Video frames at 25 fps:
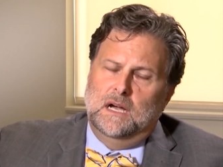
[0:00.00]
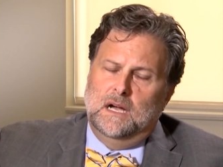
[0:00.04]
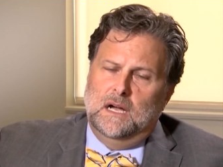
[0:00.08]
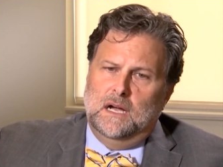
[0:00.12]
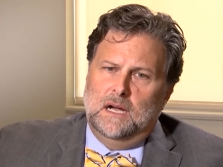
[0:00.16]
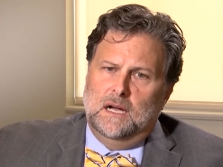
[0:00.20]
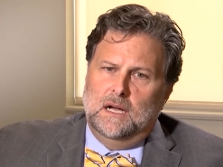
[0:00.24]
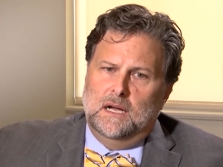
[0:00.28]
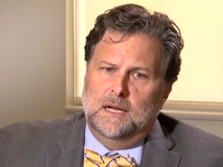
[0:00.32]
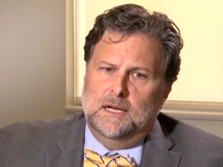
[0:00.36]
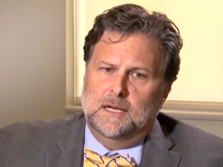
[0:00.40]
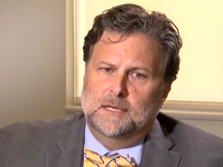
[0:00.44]

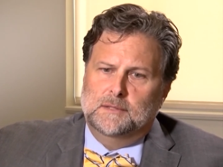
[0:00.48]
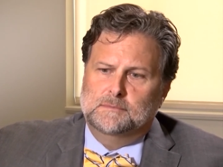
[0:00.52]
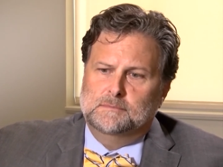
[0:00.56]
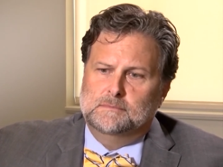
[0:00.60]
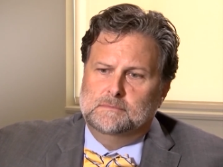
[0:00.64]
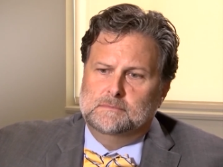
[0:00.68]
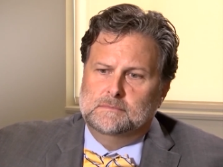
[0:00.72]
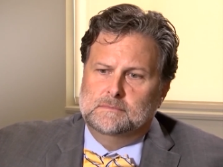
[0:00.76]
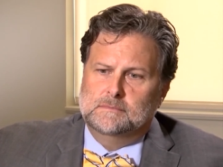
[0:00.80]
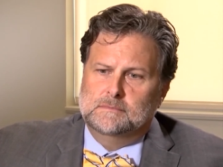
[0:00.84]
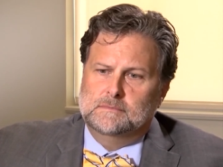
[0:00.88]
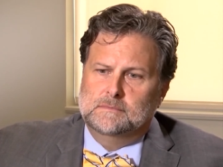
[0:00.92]

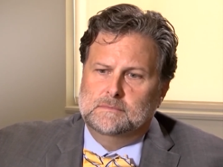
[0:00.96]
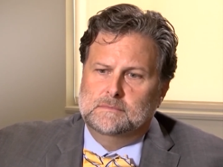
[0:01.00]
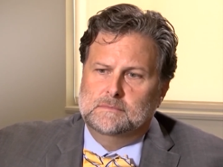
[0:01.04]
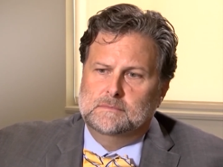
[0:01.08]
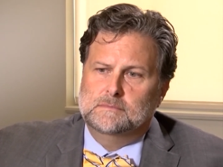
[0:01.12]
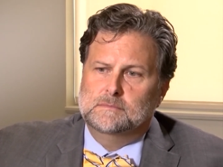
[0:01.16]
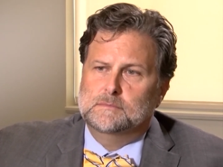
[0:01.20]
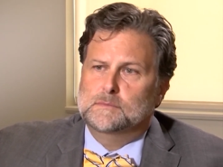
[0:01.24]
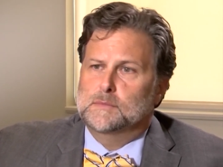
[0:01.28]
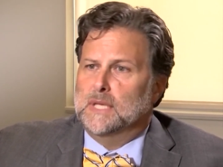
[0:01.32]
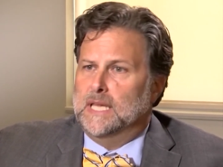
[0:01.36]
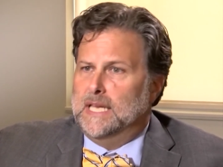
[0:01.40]
um,
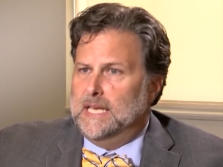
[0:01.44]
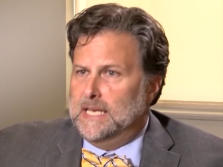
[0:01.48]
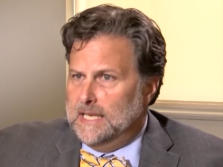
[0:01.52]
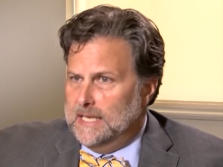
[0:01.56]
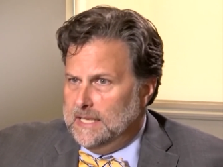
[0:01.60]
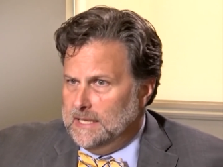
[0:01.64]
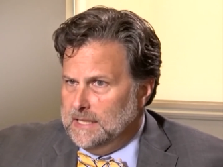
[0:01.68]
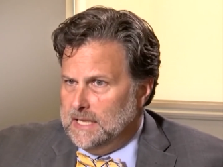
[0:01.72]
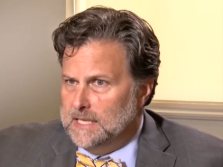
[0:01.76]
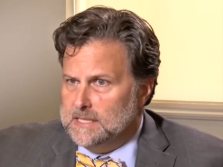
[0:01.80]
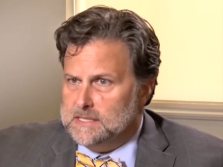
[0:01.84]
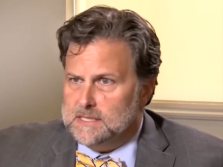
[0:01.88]

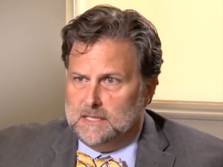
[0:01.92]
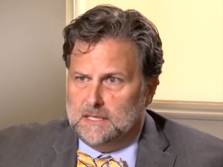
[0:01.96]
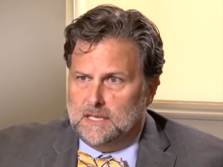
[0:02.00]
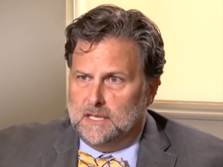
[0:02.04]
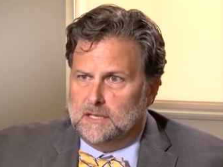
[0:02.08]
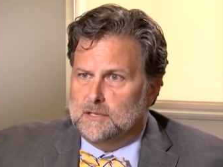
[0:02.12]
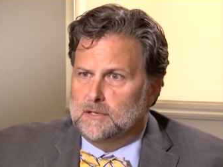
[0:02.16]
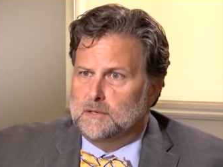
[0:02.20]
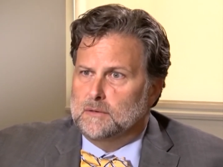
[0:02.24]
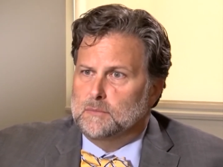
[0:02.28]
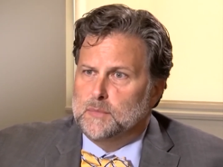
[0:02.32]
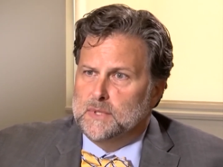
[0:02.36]
bleeding, that's
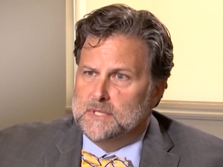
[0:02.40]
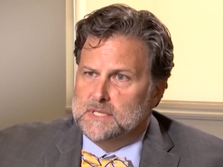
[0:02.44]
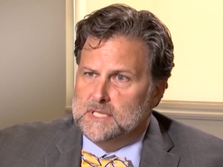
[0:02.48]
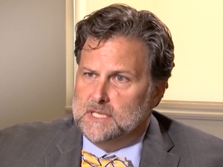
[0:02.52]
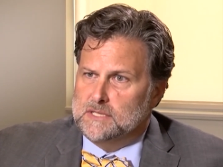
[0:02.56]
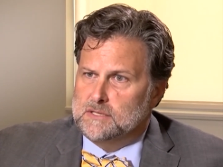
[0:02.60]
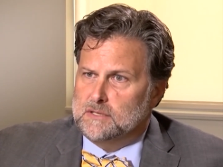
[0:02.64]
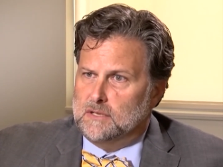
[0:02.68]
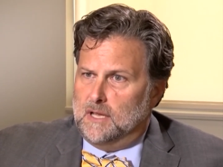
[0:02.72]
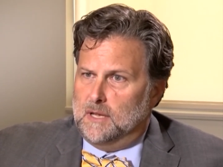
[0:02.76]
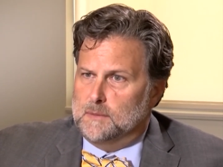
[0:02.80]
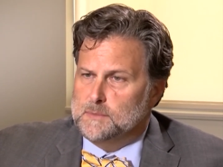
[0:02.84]
another
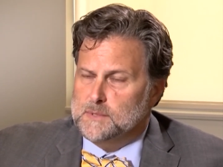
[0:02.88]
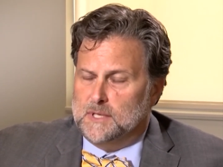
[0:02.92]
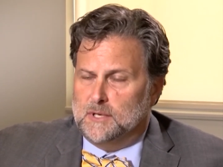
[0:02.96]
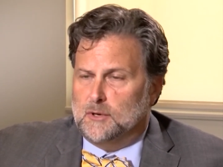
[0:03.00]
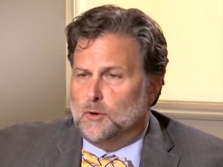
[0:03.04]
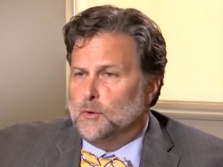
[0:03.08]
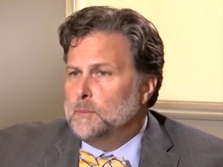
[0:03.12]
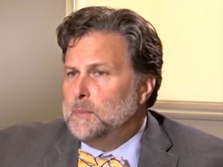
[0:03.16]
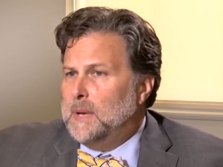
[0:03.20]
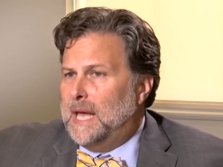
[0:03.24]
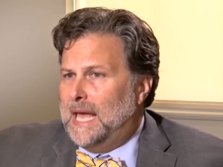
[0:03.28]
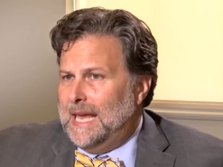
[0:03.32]
potential option,
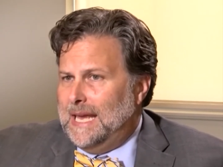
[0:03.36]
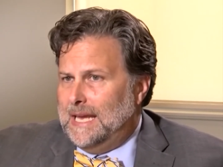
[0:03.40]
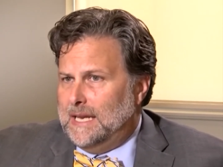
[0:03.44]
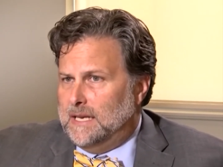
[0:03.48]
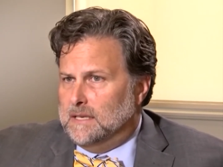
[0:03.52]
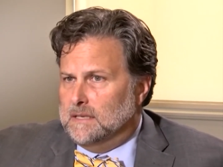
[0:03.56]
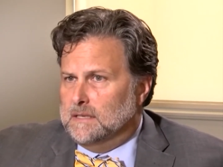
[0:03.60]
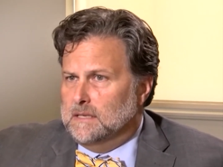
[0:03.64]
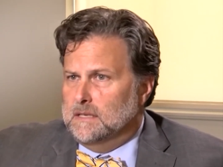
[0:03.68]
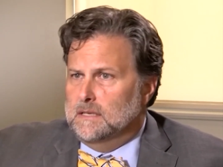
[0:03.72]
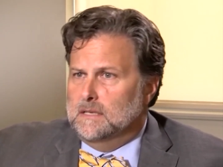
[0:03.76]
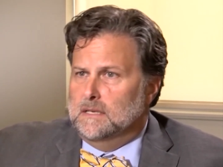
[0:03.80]
or
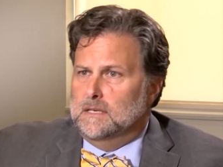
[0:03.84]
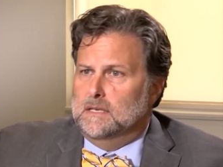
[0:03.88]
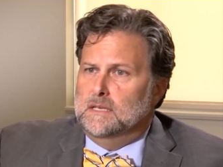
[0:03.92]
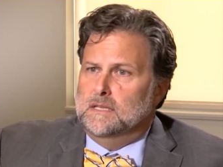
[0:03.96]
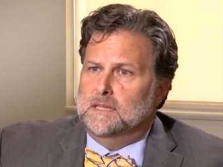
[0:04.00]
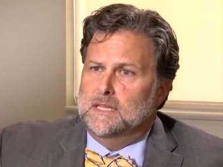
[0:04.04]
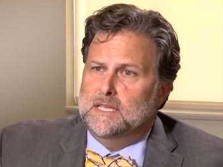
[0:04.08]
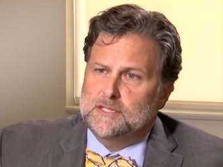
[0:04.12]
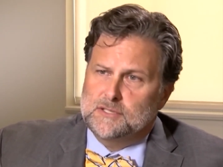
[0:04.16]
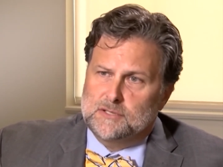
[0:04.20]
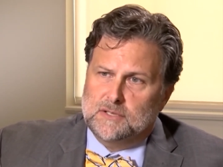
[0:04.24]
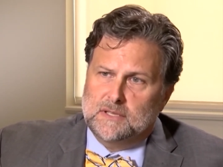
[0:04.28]
pain.
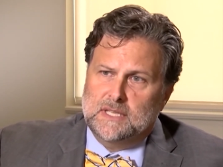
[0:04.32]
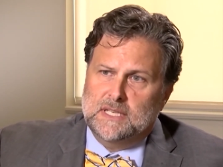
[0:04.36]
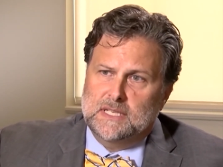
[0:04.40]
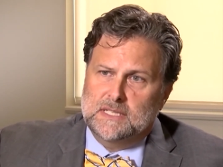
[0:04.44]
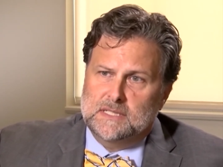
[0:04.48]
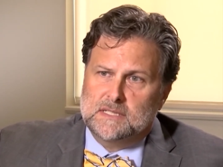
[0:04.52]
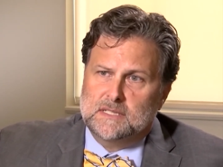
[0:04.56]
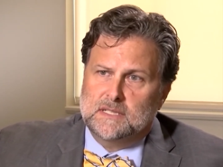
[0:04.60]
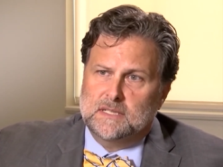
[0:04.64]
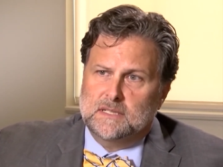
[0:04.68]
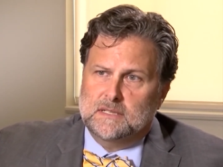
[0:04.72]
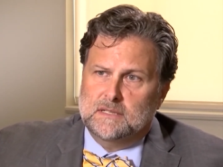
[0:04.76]
These are
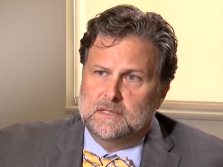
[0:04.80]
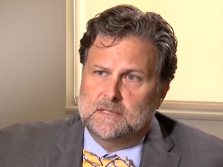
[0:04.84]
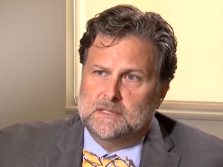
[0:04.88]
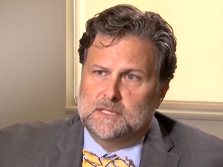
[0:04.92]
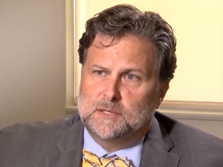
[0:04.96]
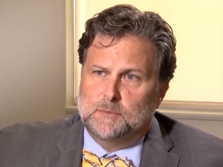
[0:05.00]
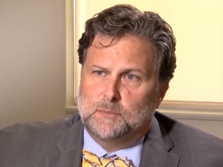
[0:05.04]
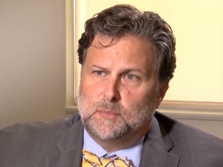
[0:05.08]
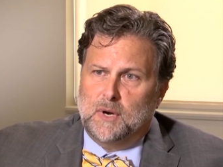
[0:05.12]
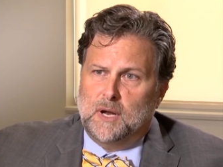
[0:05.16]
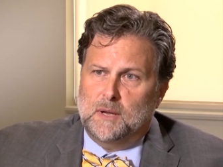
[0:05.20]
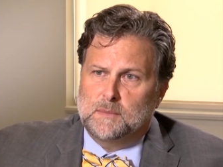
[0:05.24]
things to,
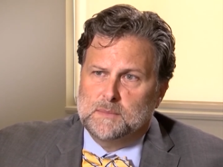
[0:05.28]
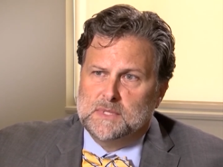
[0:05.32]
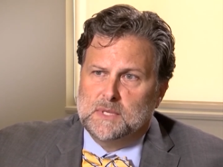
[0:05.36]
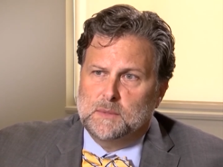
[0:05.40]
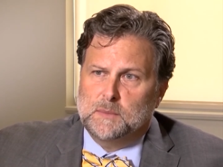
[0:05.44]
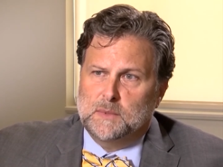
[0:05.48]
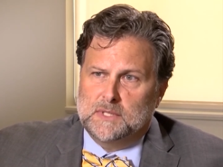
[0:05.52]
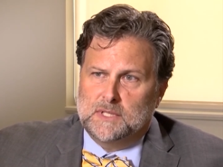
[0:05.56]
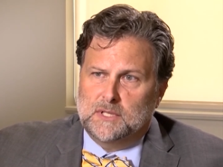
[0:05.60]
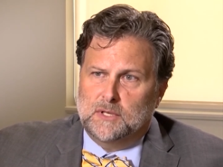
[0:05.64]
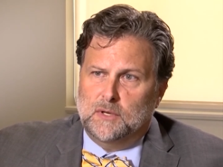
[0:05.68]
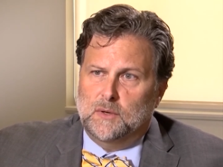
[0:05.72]
to prompt
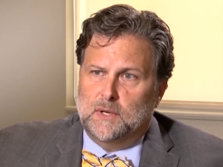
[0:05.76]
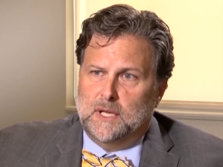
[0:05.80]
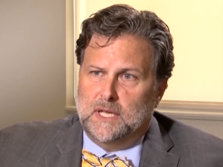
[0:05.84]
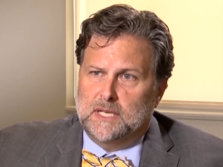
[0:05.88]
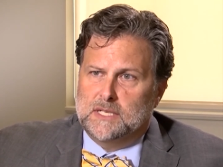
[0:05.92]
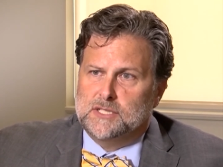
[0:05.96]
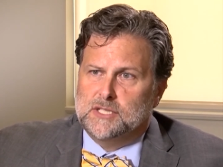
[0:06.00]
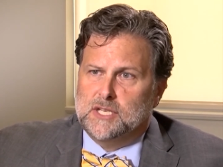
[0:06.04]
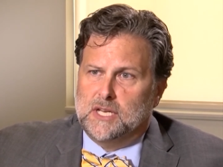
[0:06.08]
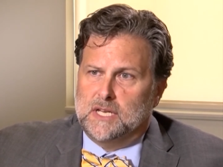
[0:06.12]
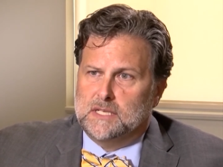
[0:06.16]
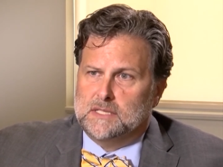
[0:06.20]
someone to go
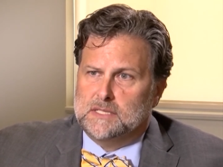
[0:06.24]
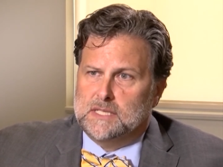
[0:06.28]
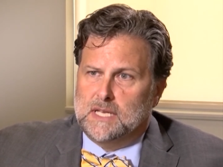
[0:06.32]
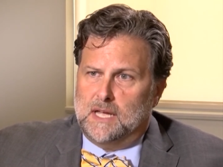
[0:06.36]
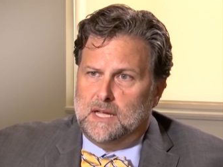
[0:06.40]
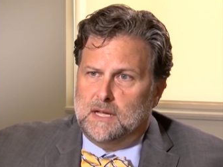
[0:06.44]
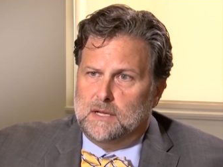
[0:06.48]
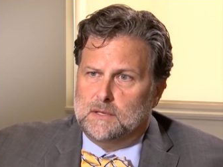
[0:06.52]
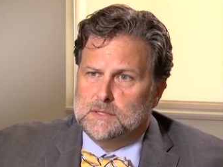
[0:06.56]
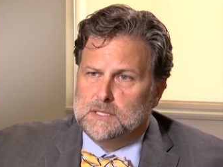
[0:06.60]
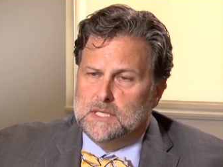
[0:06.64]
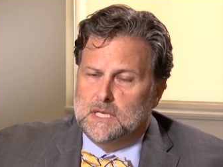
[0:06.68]
get checked
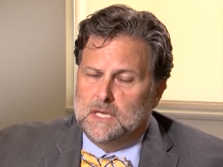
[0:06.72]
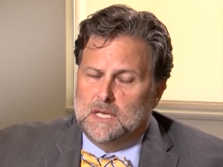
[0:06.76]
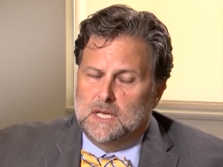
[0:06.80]
out.